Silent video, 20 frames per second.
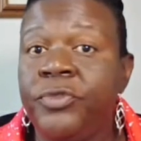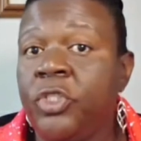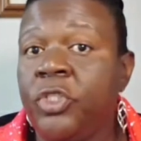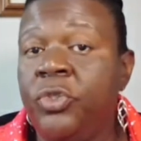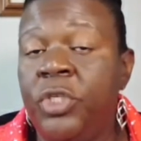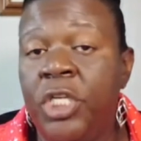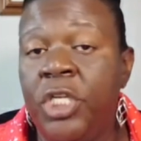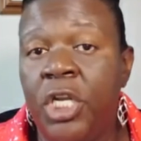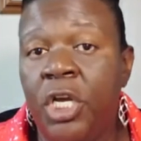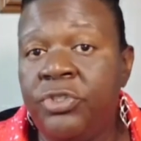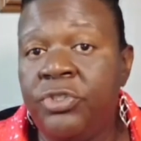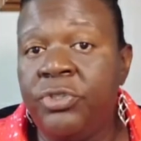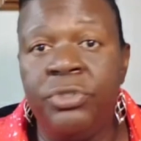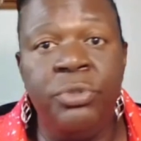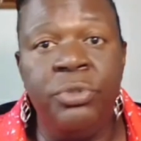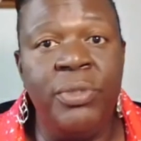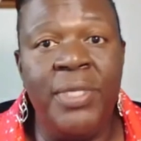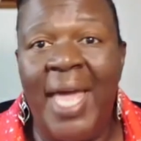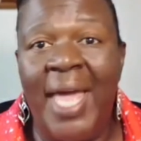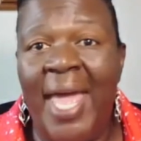You can also
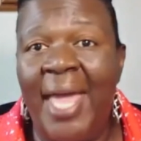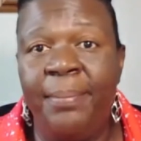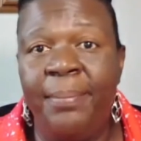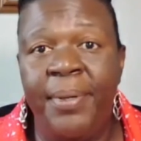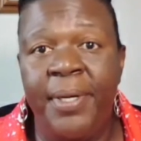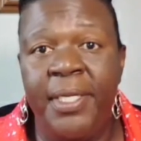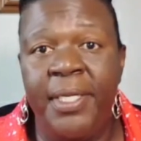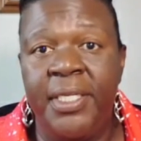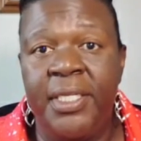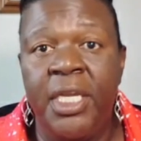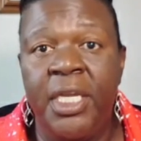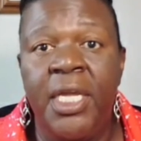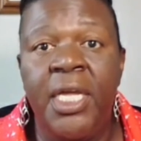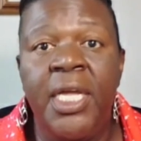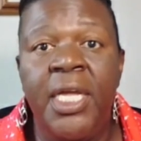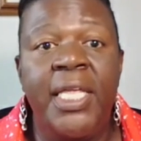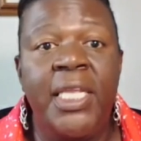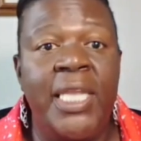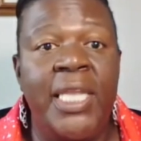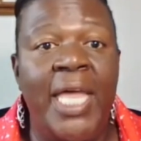do lag putting.
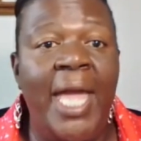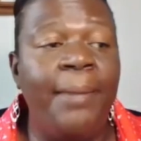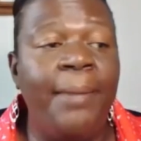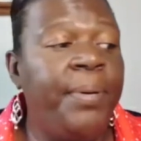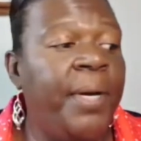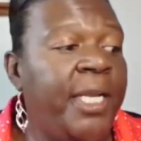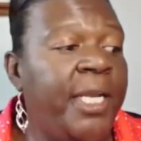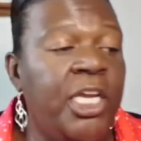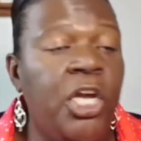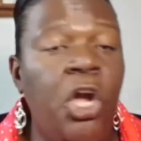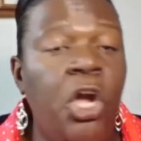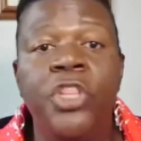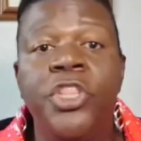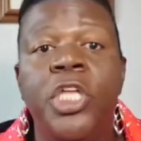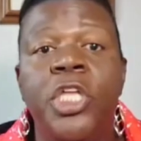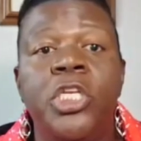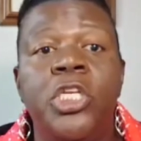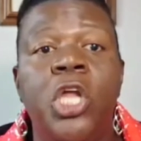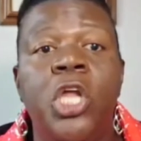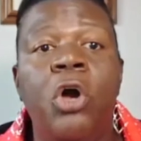Lag putting are
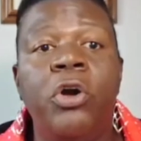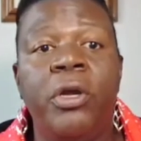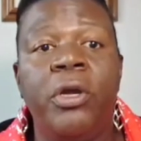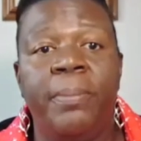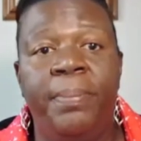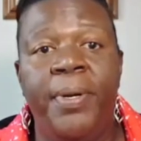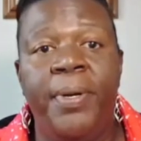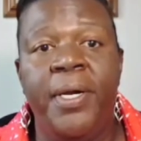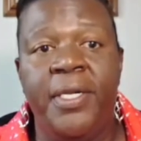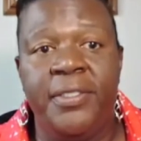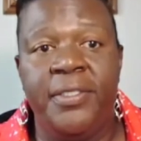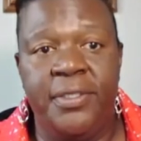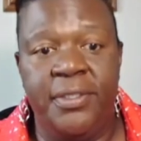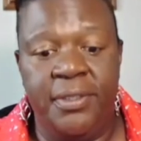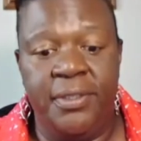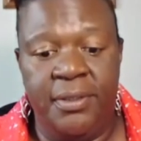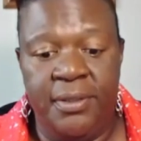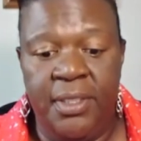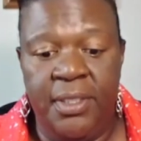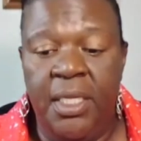the longer
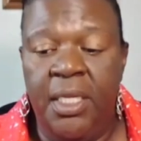putts.